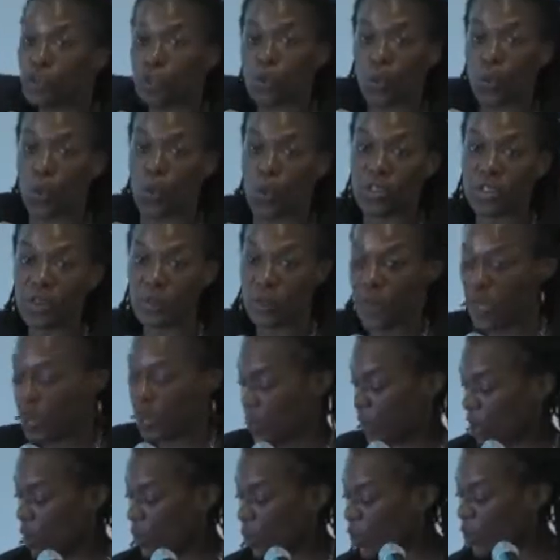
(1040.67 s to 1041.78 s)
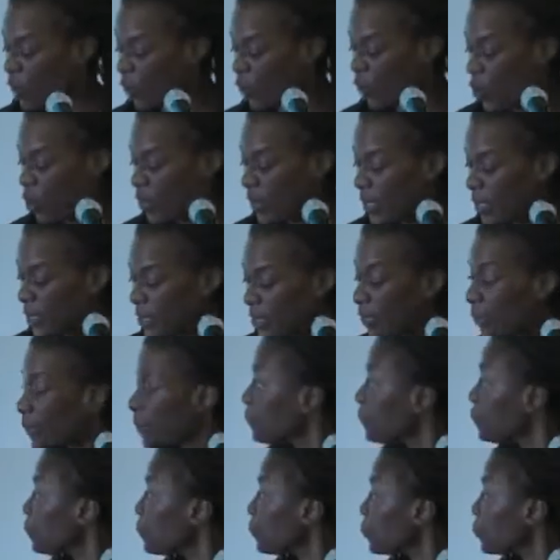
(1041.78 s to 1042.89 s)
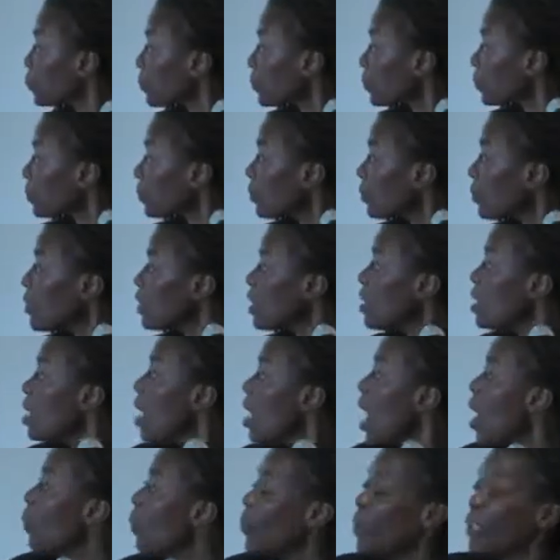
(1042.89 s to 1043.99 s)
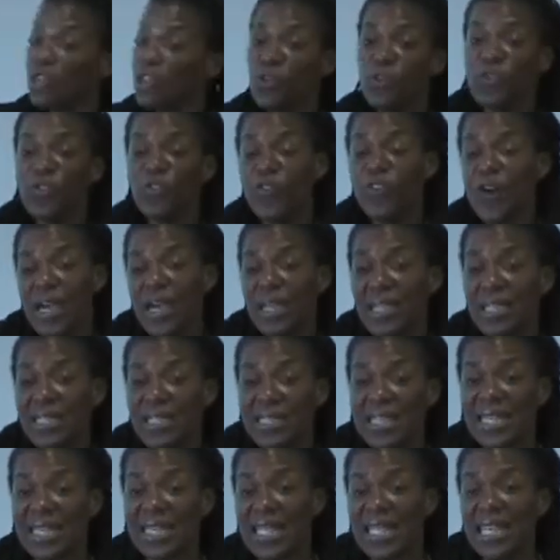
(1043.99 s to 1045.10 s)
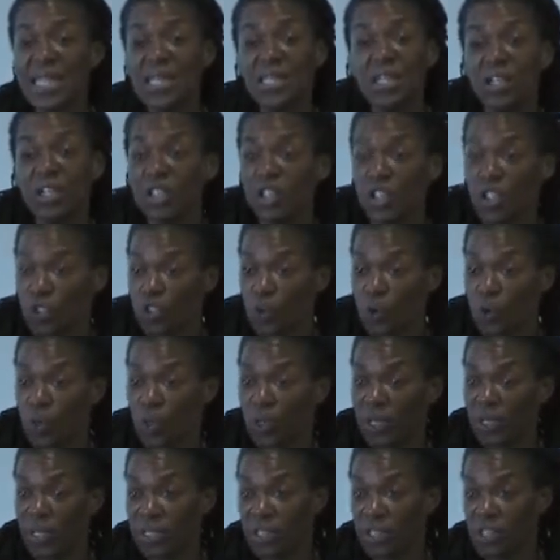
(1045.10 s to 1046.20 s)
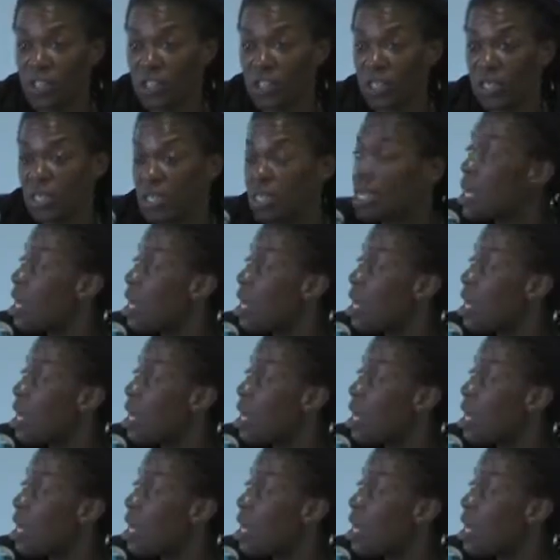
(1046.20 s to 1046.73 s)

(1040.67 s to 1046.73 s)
scores mean better performance. And what you find is that in the control condition,